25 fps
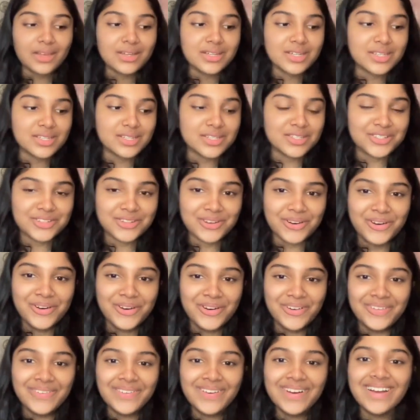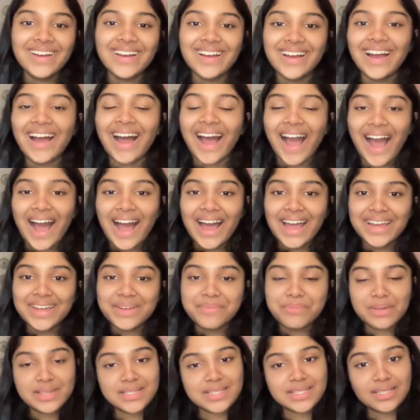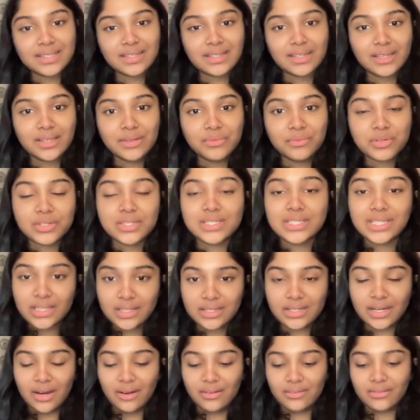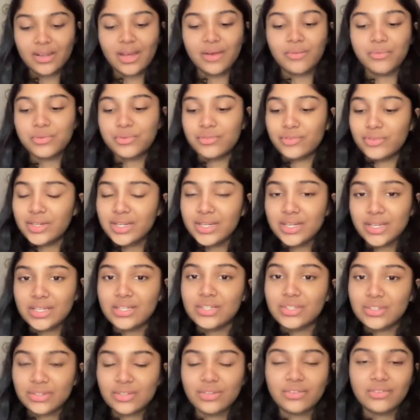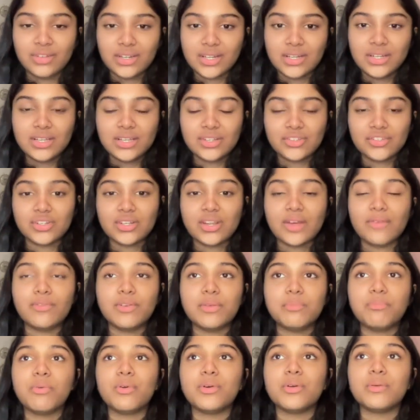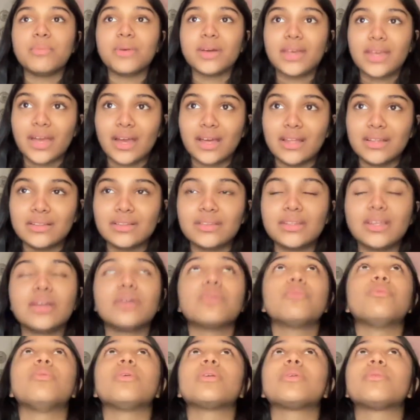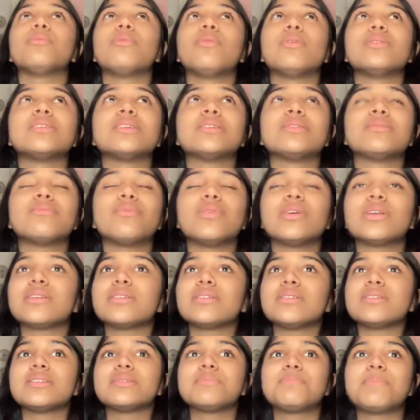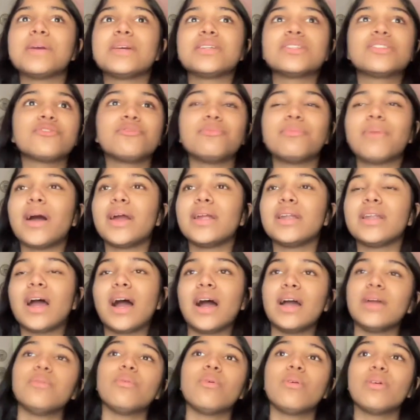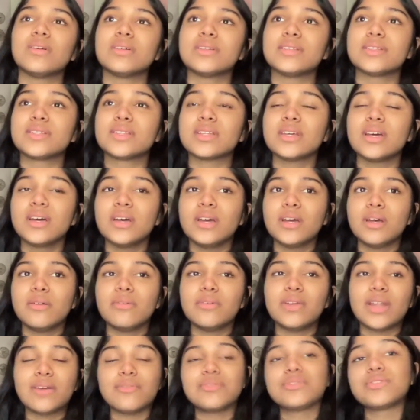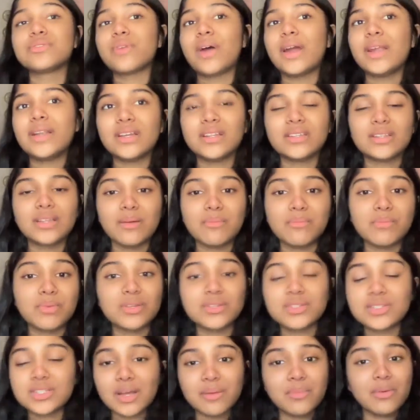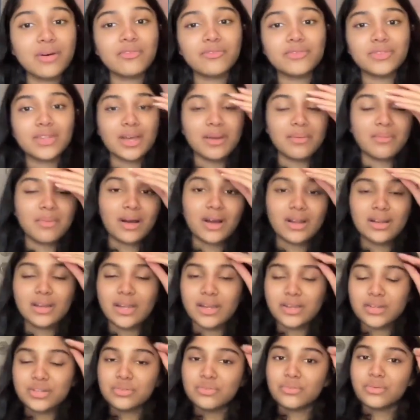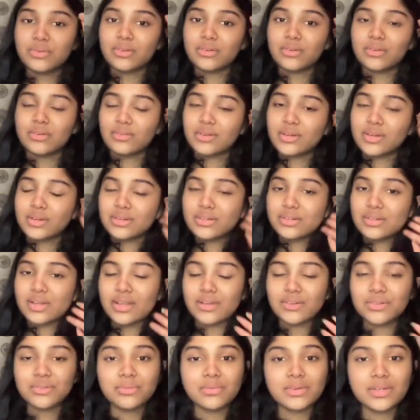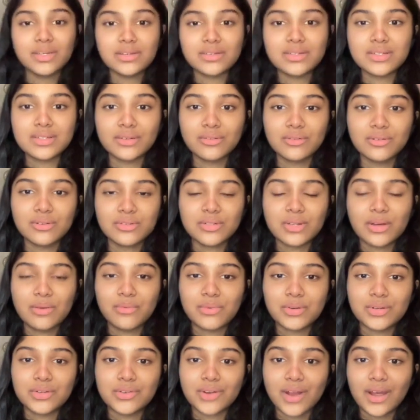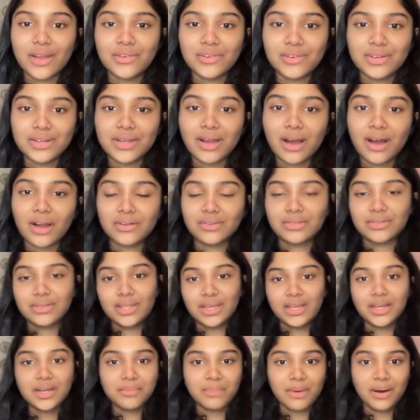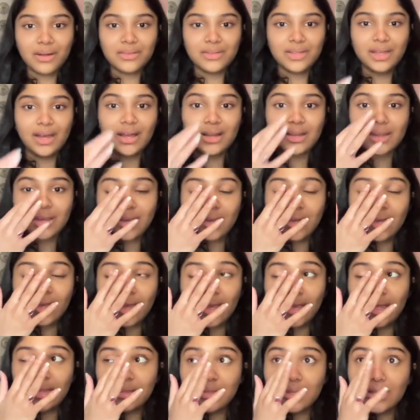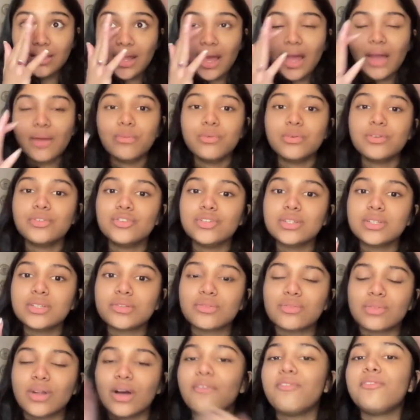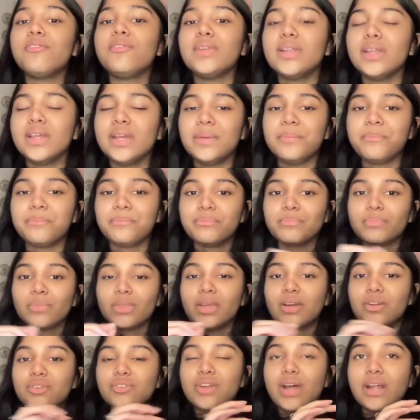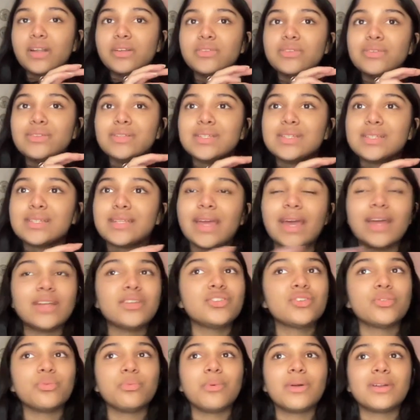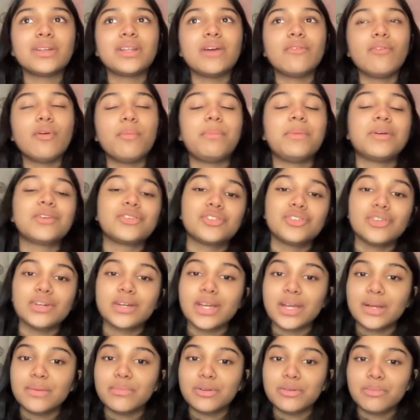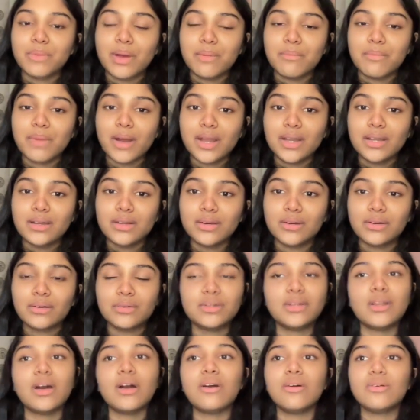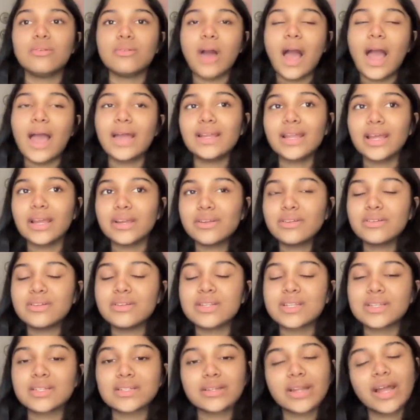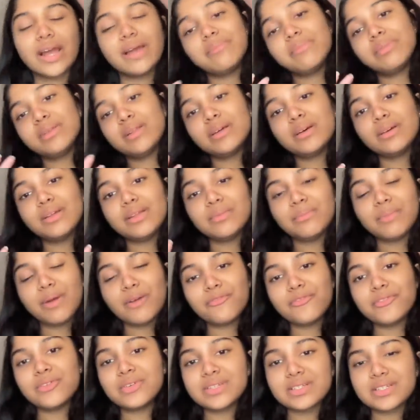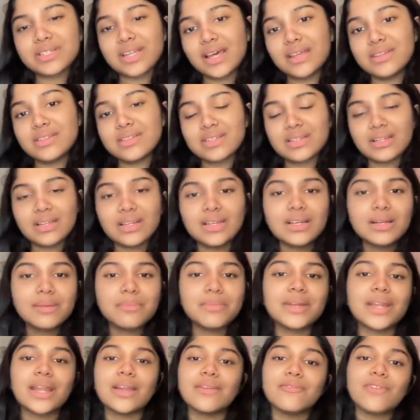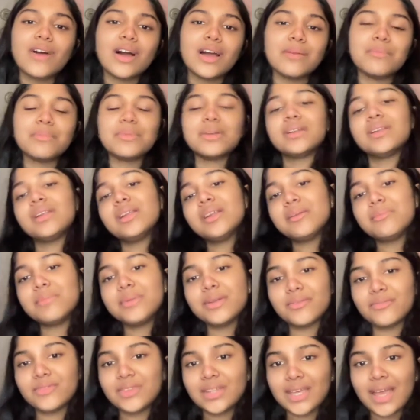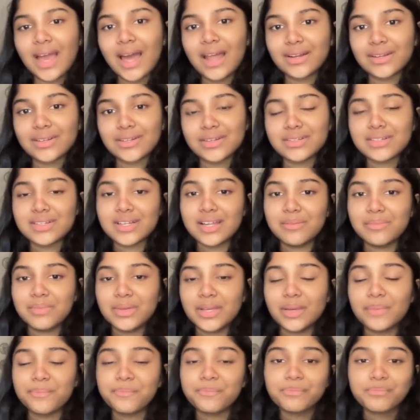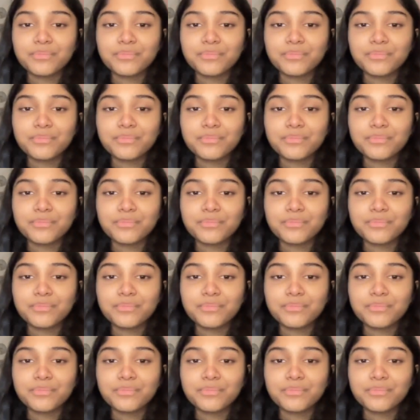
So I basically would sit down, I would read each and every poem again, think what space of mind I was when I was writing them, because some of them are written like 2 years ago, so I would try really hard to think about that. And then I would just roughly try to sketch whatever picture came to my mind. Now I like to describe in my first stanza a little bit environment, a little bit of the characters I'll be